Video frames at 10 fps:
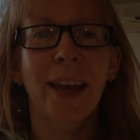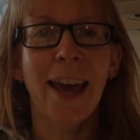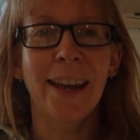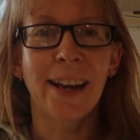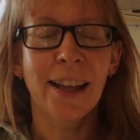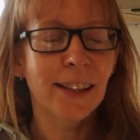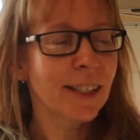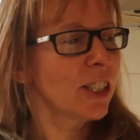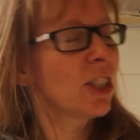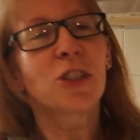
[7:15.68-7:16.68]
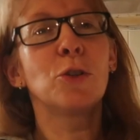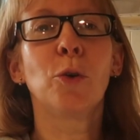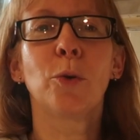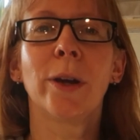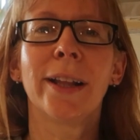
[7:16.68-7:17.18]
Okay, now let's just
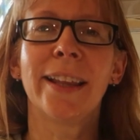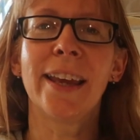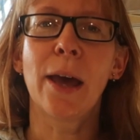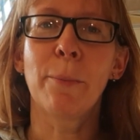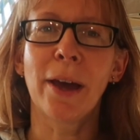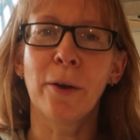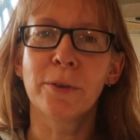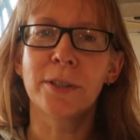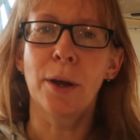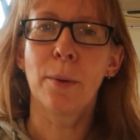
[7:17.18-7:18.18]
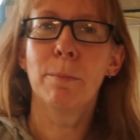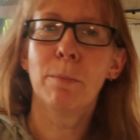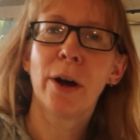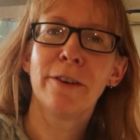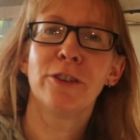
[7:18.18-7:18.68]
talk quickly about
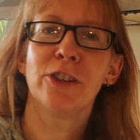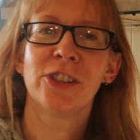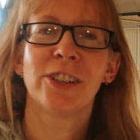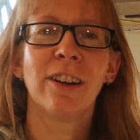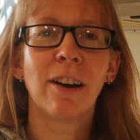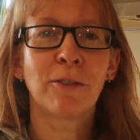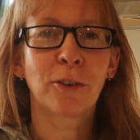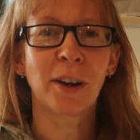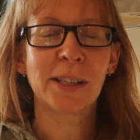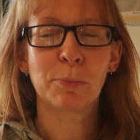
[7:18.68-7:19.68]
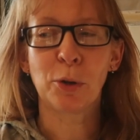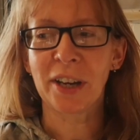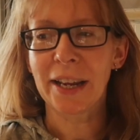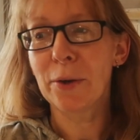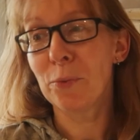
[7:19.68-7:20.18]
my version of rice
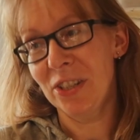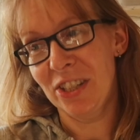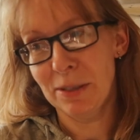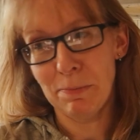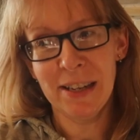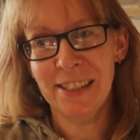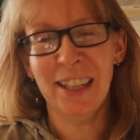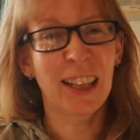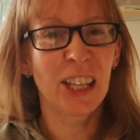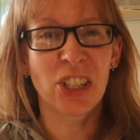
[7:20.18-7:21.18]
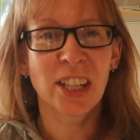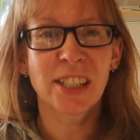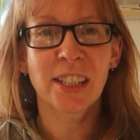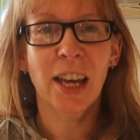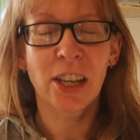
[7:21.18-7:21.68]
pudding, which is basically
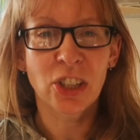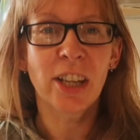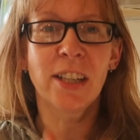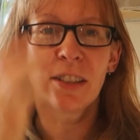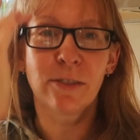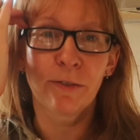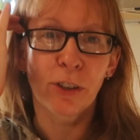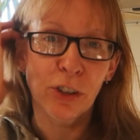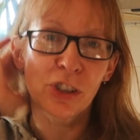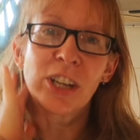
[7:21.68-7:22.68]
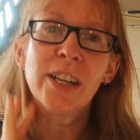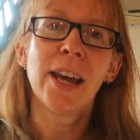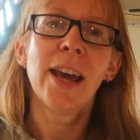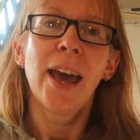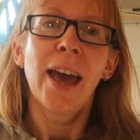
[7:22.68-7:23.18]
just a cheat
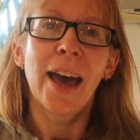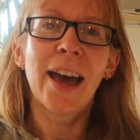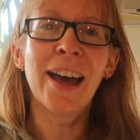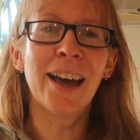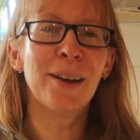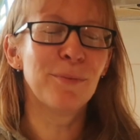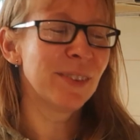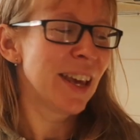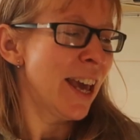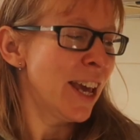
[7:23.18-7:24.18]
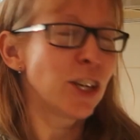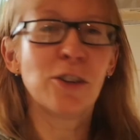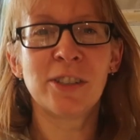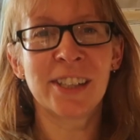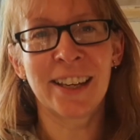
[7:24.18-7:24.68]
version
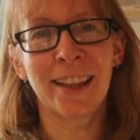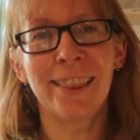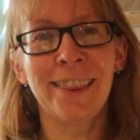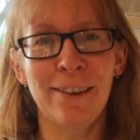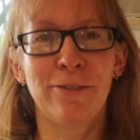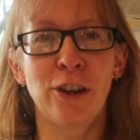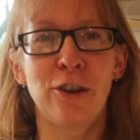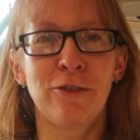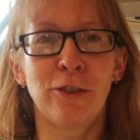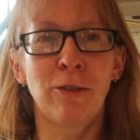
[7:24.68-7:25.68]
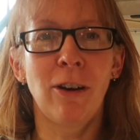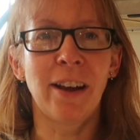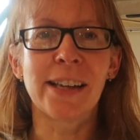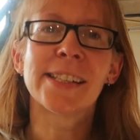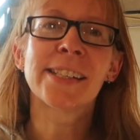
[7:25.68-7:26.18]
using leftover
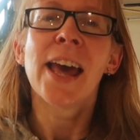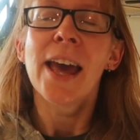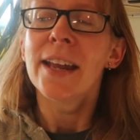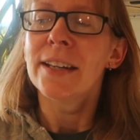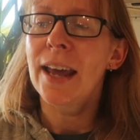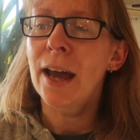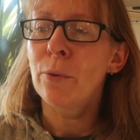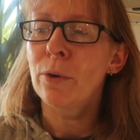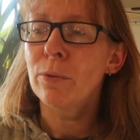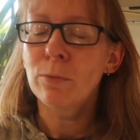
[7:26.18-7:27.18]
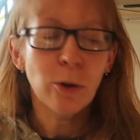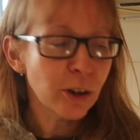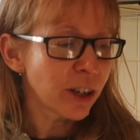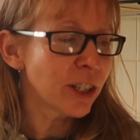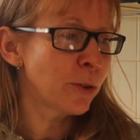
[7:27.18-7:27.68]
rice. Now
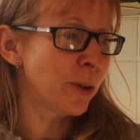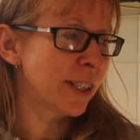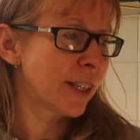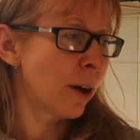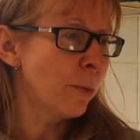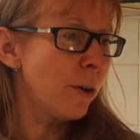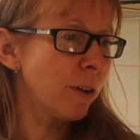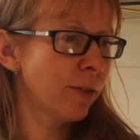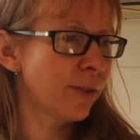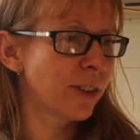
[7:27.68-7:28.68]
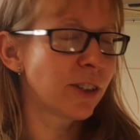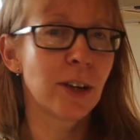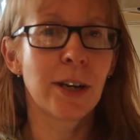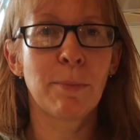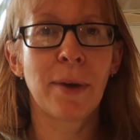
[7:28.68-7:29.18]
what I do is I won't give you
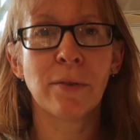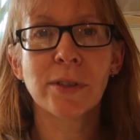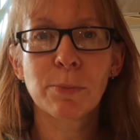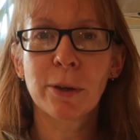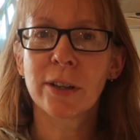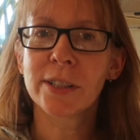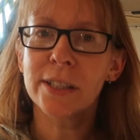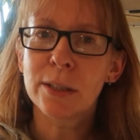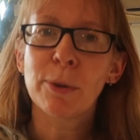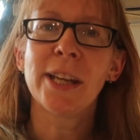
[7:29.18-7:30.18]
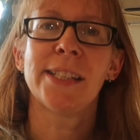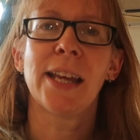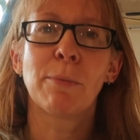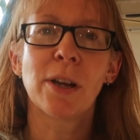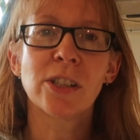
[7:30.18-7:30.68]
certain amounts because it depends
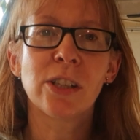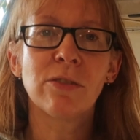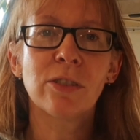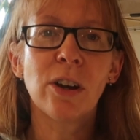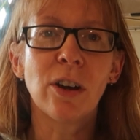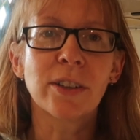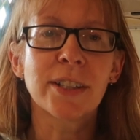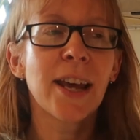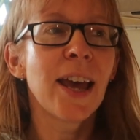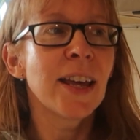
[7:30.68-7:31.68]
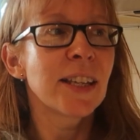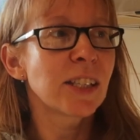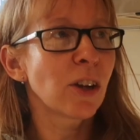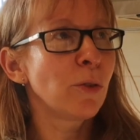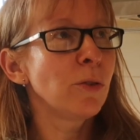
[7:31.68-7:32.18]
how much you've got.
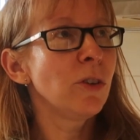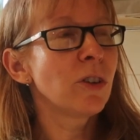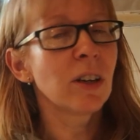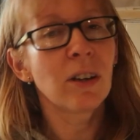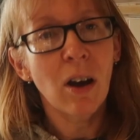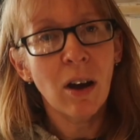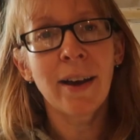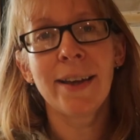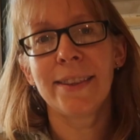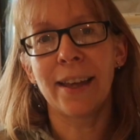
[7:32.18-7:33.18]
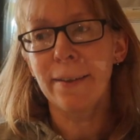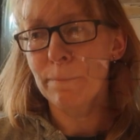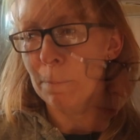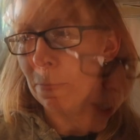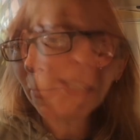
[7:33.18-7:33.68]
So you can
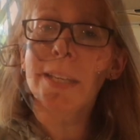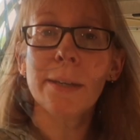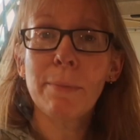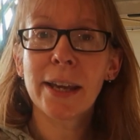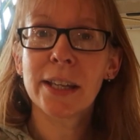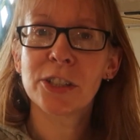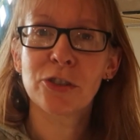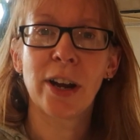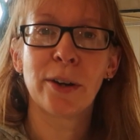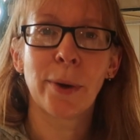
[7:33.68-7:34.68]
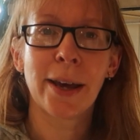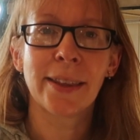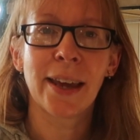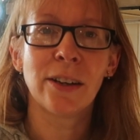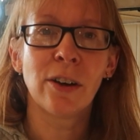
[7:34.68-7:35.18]
make it straight away
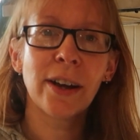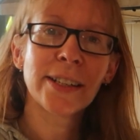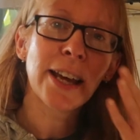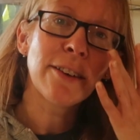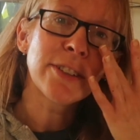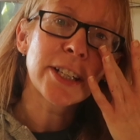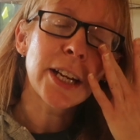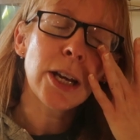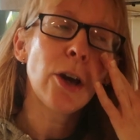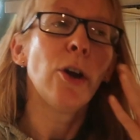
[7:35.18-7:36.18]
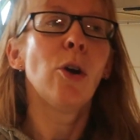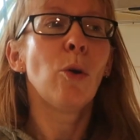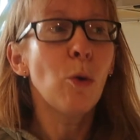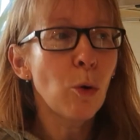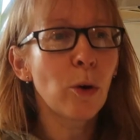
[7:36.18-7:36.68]
that night after dinner,
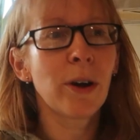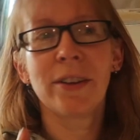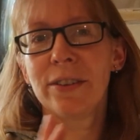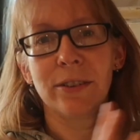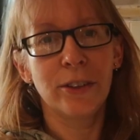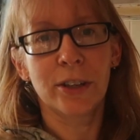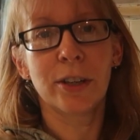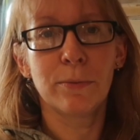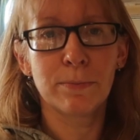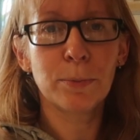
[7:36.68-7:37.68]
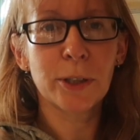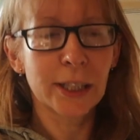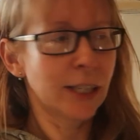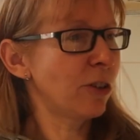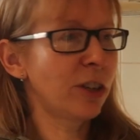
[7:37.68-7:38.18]
or you can put a
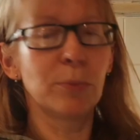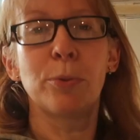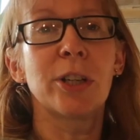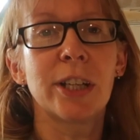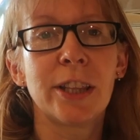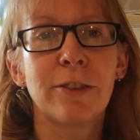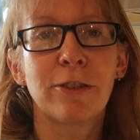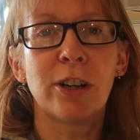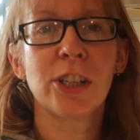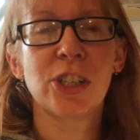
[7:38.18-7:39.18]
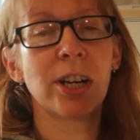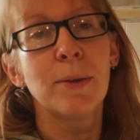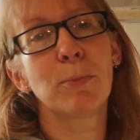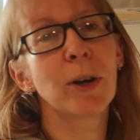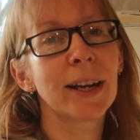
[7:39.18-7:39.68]
lid on it, put it in the fridge,
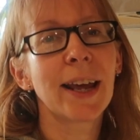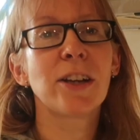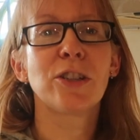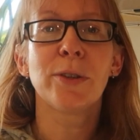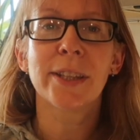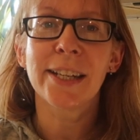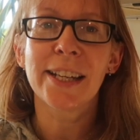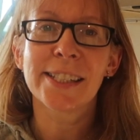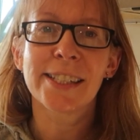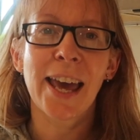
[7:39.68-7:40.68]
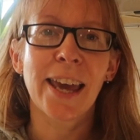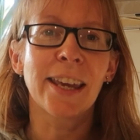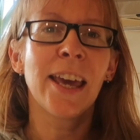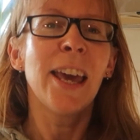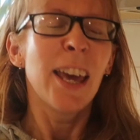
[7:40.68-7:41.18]
bring it out and do it the next day.